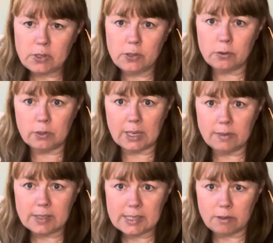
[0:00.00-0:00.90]
you don't have
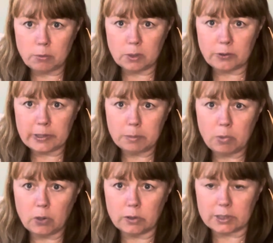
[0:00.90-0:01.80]
a self-watering
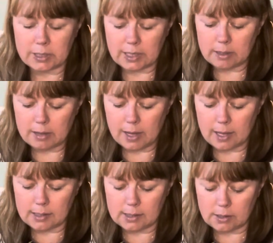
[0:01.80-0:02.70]
pot
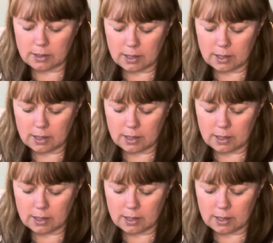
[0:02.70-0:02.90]
and